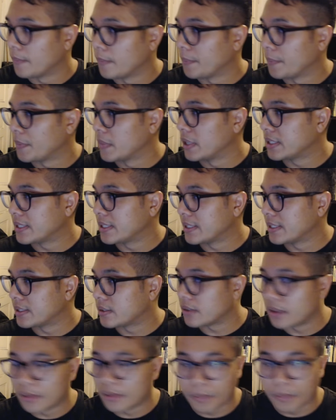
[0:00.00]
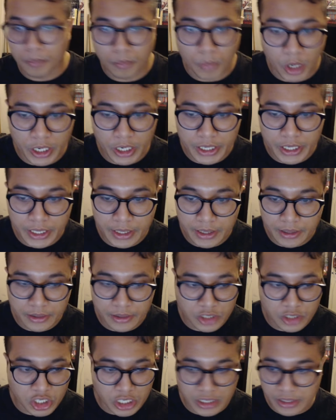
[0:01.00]
This is
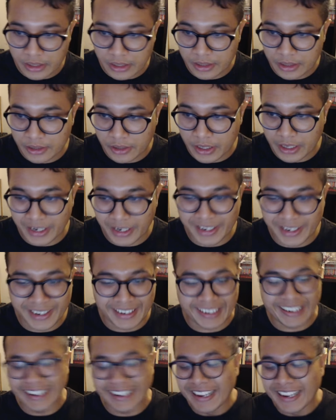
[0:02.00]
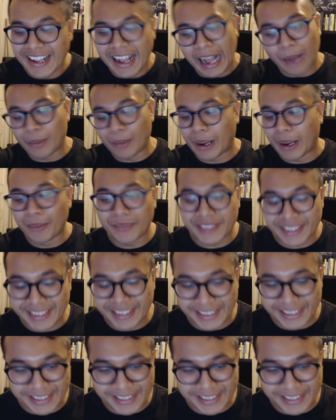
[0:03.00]
marketing genius right here. Alright, I'm just gonna